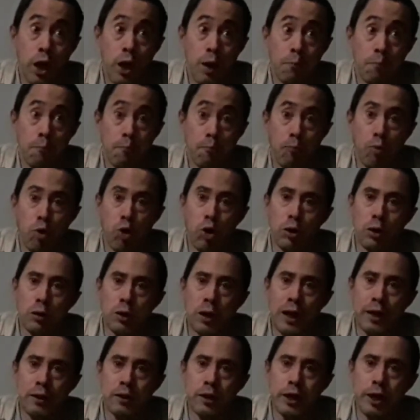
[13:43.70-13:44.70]
More than
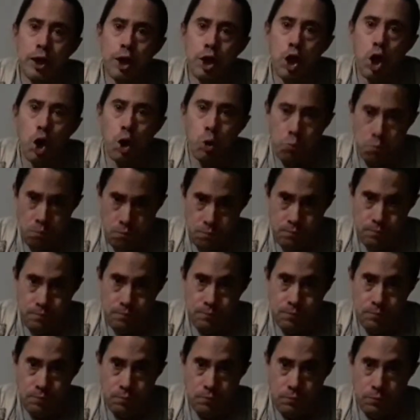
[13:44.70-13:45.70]
likely, no.
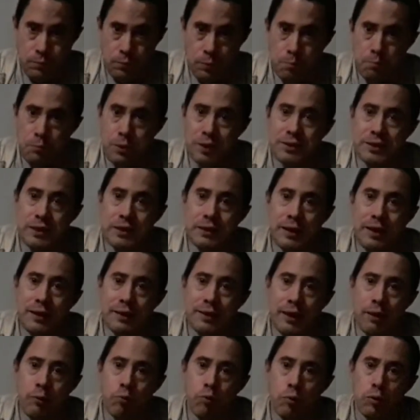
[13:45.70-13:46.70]
But seeing that
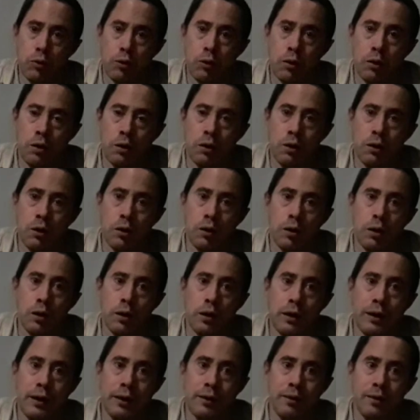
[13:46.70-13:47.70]
they were
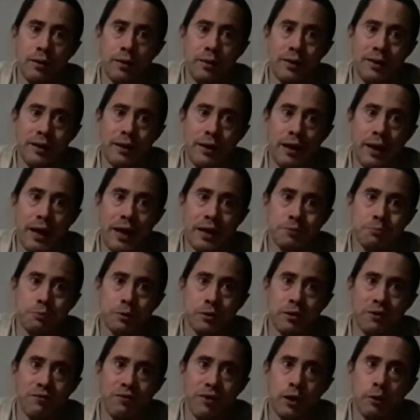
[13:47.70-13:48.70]
in the
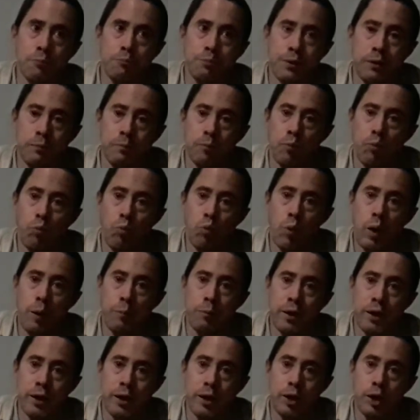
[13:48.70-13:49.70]
aspect of helping
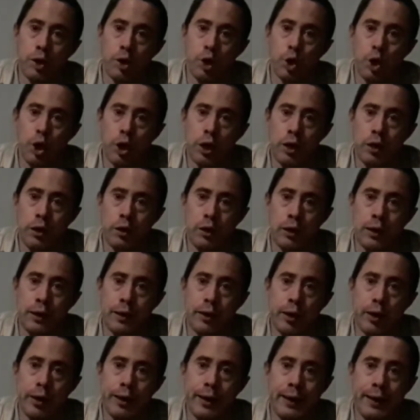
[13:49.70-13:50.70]
women
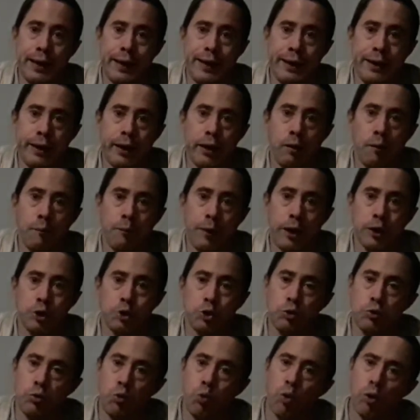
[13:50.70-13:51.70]

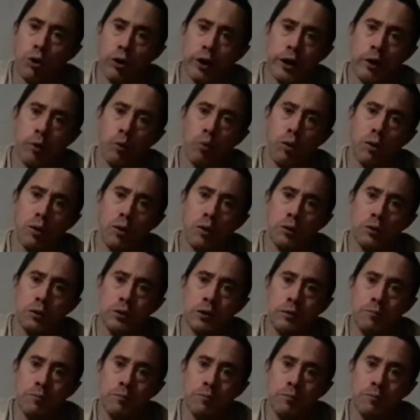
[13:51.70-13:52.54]
enter the working world